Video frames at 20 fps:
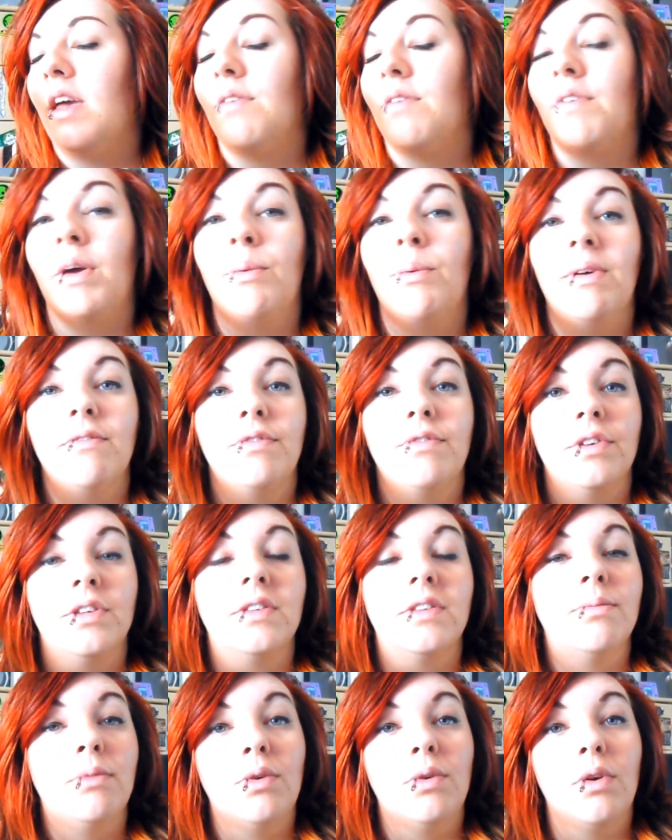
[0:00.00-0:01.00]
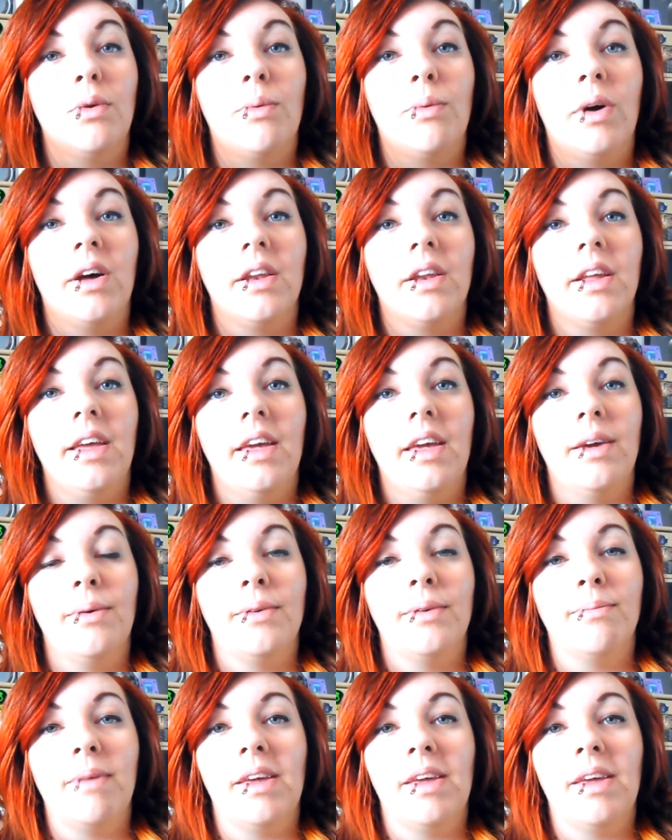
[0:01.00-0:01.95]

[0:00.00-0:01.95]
if I went for a smaller one, it would